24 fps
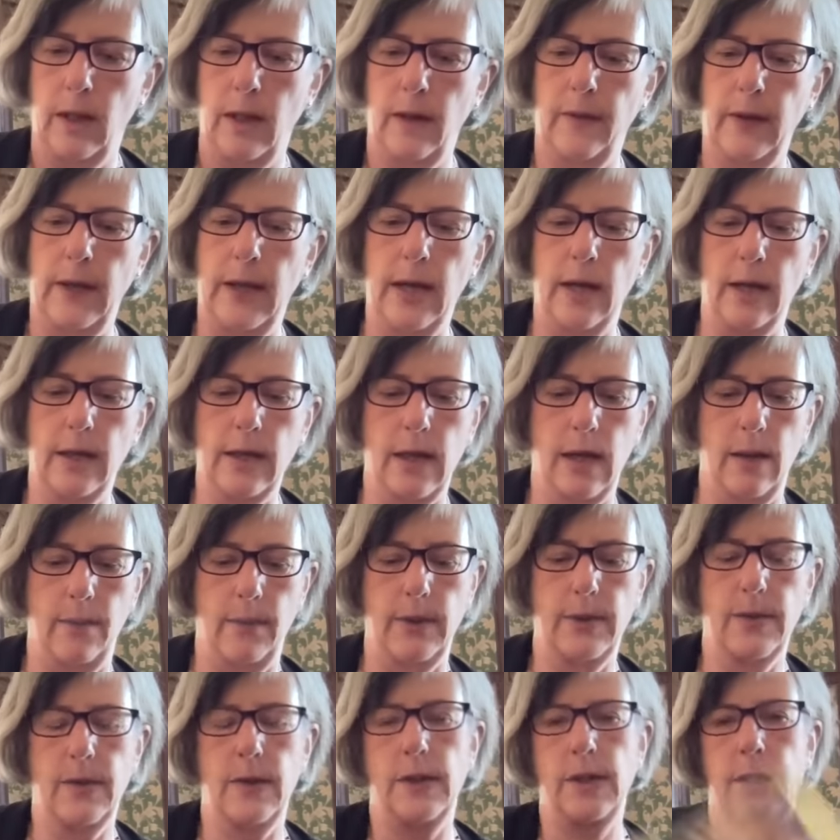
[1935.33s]
And the
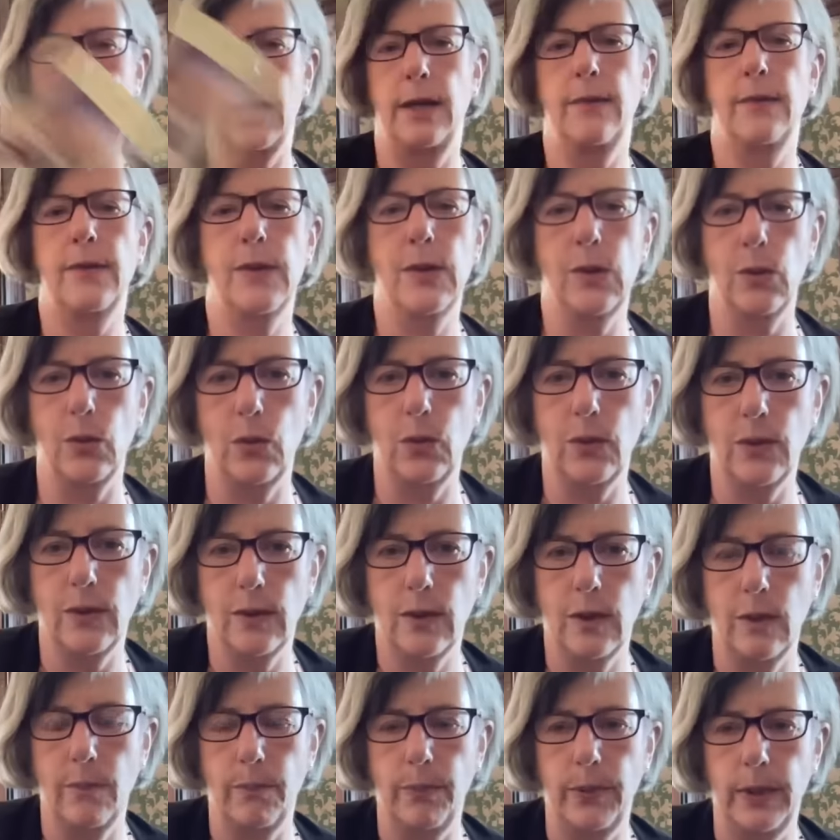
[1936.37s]
outcome is the Ten of
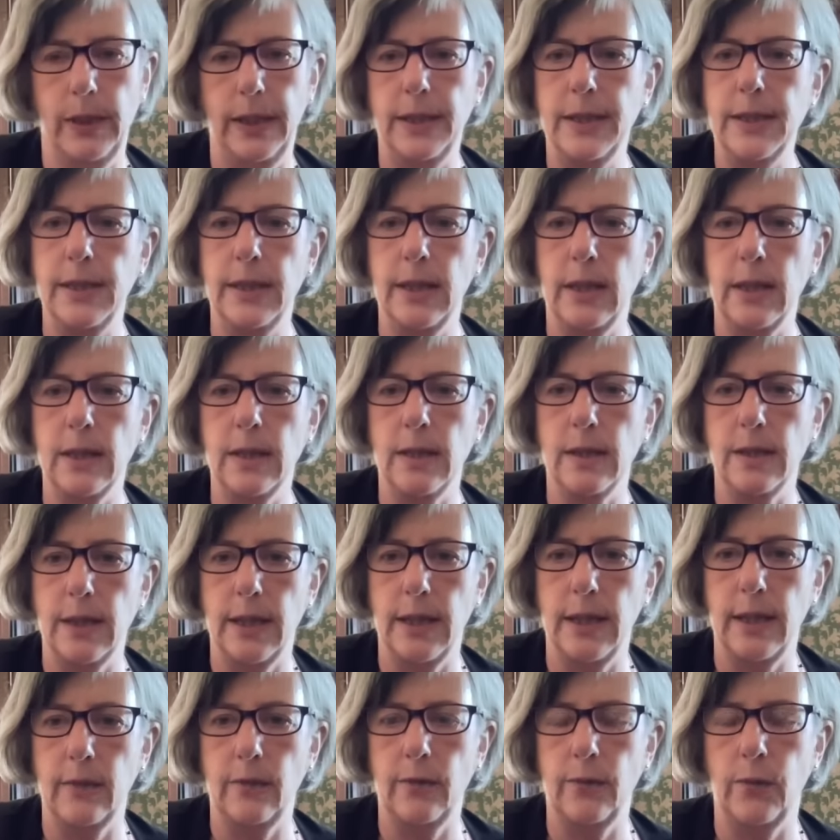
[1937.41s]
Swords, complete and utter
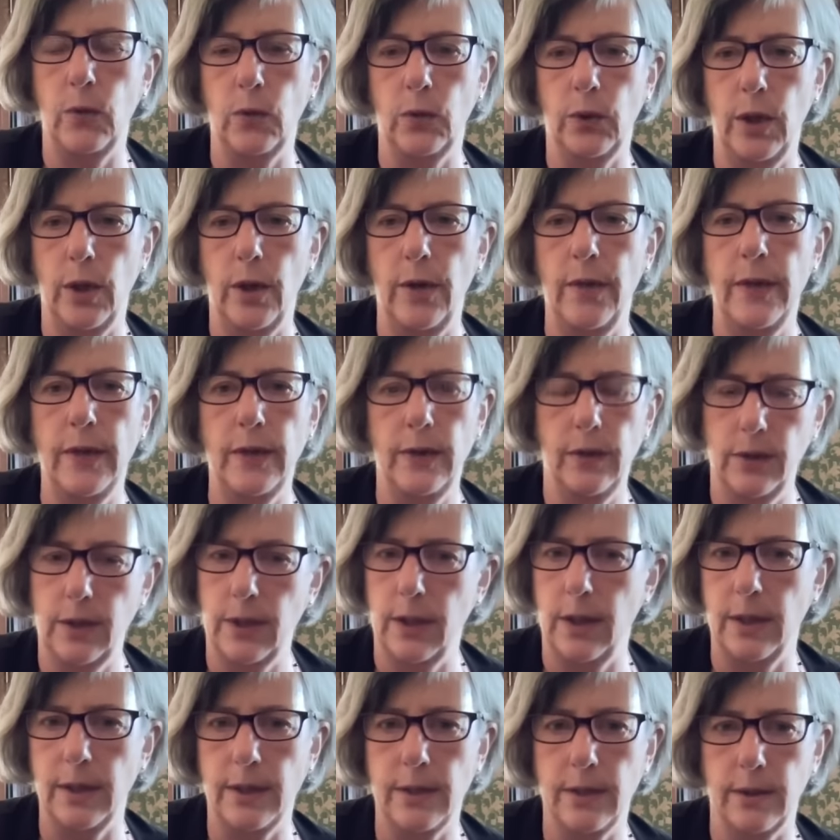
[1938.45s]
downfall. No, they're not
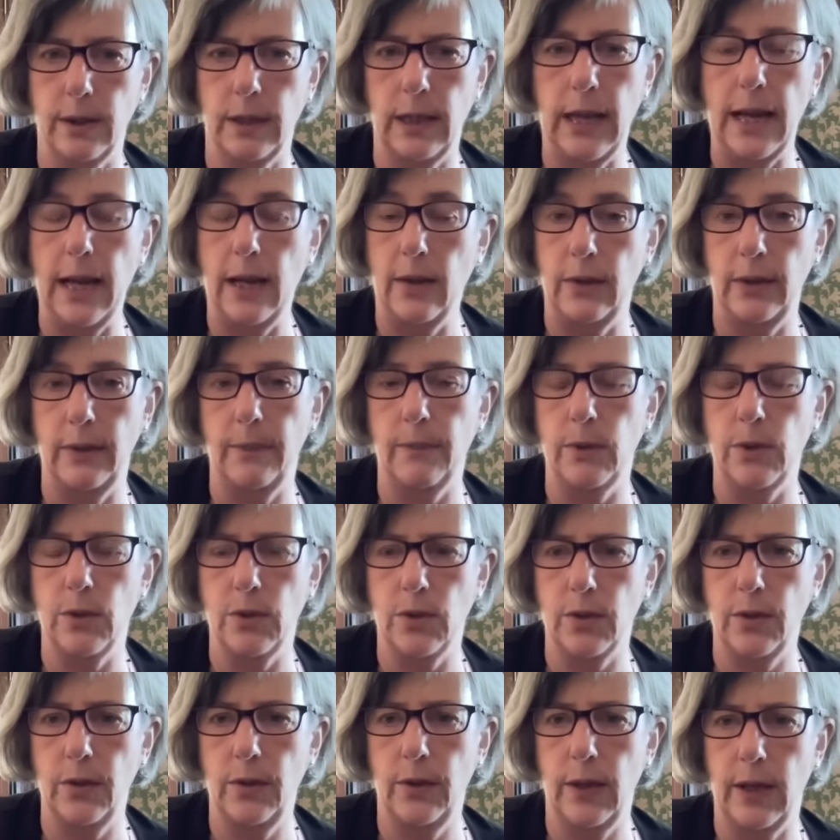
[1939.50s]
going to allow him to
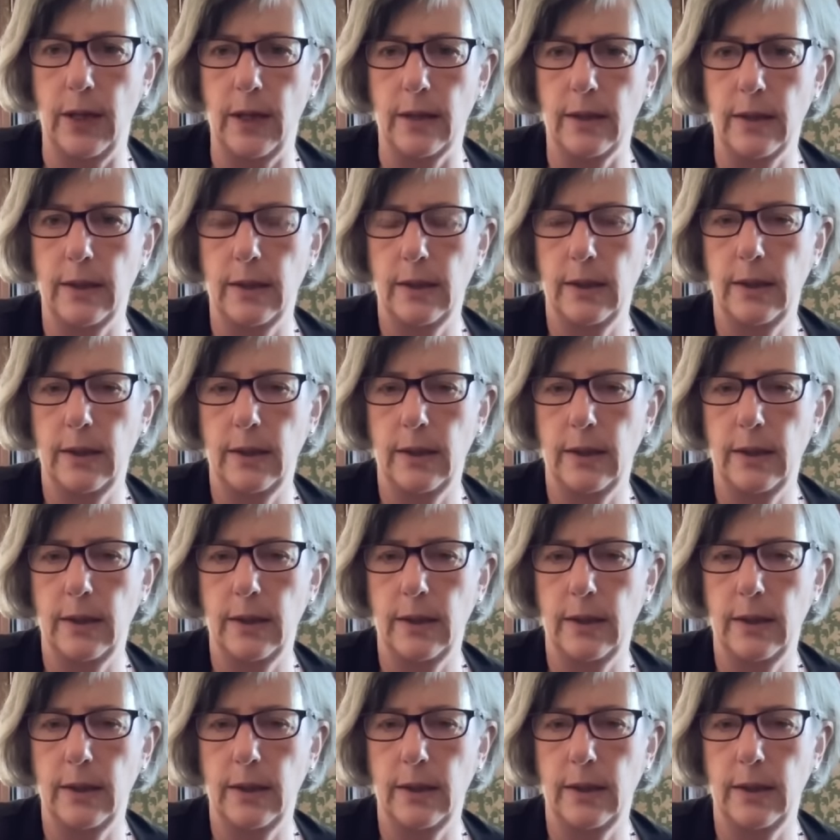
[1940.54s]
do that.